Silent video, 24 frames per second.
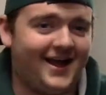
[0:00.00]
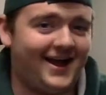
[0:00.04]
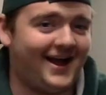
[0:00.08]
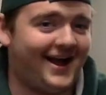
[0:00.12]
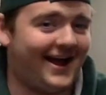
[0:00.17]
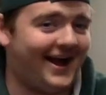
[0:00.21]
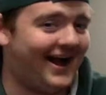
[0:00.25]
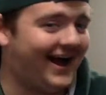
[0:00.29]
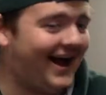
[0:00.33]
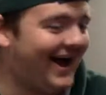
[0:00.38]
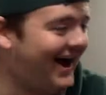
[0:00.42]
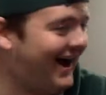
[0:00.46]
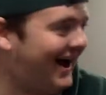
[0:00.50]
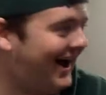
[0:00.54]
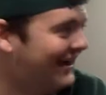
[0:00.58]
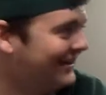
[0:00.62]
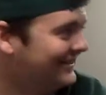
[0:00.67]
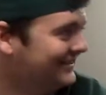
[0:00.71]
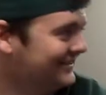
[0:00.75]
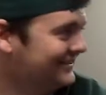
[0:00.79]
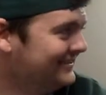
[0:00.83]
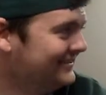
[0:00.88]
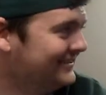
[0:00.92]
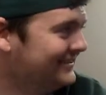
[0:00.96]

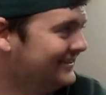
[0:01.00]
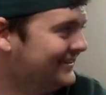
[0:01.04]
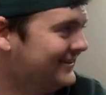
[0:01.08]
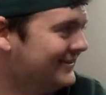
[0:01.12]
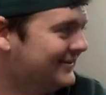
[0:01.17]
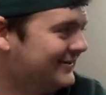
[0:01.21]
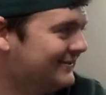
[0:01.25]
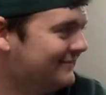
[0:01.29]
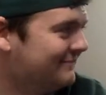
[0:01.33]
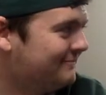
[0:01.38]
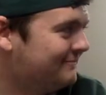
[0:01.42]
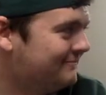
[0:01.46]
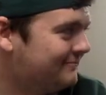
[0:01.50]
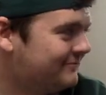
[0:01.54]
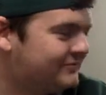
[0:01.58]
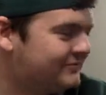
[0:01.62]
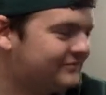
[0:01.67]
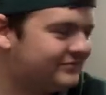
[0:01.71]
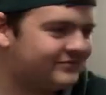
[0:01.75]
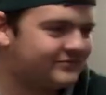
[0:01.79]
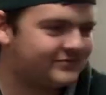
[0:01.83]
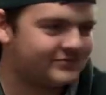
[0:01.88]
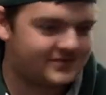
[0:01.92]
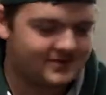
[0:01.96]

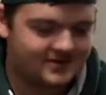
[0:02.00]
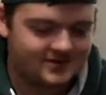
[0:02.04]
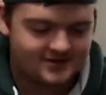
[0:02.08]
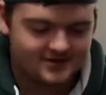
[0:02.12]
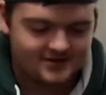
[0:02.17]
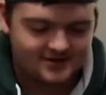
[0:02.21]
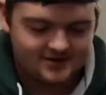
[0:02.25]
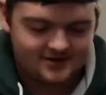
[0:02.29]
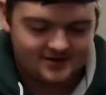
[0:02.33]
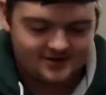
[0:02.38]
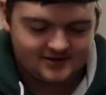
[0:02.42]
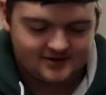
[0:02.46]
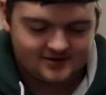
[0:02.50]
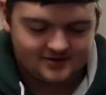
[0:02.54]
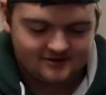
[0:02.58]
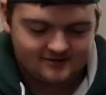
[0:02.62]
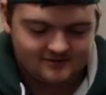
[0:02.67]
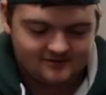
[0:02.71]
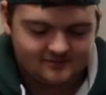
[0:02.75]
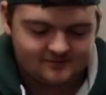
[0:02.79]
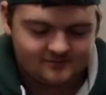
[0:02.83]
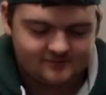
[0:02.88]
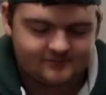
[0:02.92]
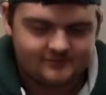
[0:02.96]

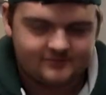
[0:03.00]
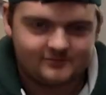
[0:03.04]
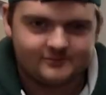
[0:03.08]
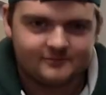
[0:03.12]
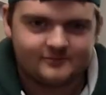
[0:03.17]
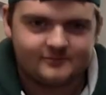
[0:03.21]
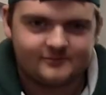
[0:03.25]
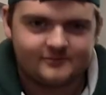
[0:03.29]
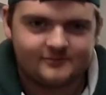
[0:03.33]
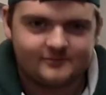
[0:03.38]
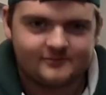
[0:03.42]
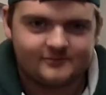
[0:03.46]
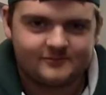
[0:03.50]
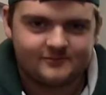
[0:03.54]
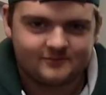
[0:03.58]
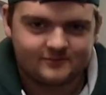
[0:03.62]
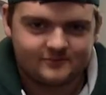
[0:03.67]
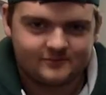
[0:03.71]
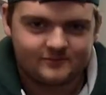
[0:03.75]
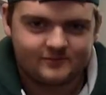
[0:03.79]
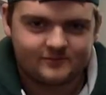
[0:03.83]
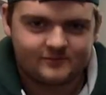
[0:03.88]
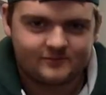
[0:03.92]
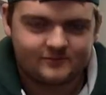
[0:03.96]

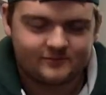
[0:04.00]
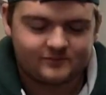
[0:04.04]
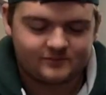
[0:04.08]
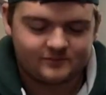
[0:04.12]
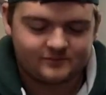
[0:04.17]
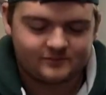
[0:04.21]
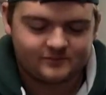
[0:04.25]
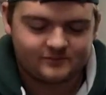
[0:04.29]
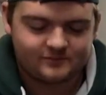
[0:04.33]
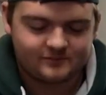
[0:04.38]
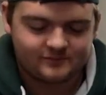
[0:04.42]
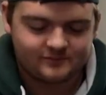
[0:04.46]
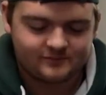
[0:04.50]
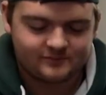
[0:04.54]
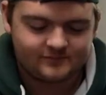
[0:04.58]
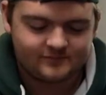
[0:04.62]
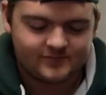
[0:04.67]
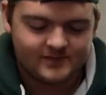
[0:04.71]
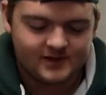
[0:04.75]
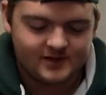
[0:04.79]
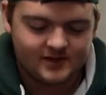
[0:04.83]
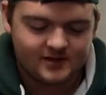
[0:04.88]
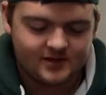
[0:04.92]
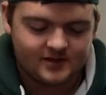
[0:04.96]

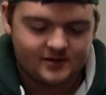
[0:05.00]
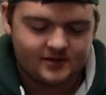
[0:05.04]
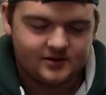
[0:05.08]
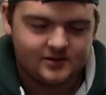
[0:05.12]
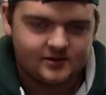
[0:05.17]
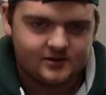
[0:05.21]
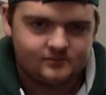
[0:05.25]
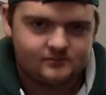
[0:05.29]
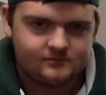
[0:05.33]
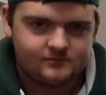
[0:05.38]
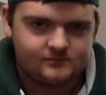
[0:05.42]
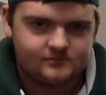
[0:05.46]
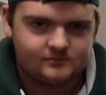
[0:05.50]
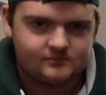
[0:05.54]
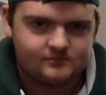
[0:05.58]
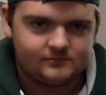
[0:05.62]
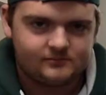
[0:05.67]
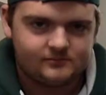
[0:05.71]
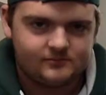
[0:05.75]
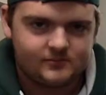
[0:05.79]
(silent)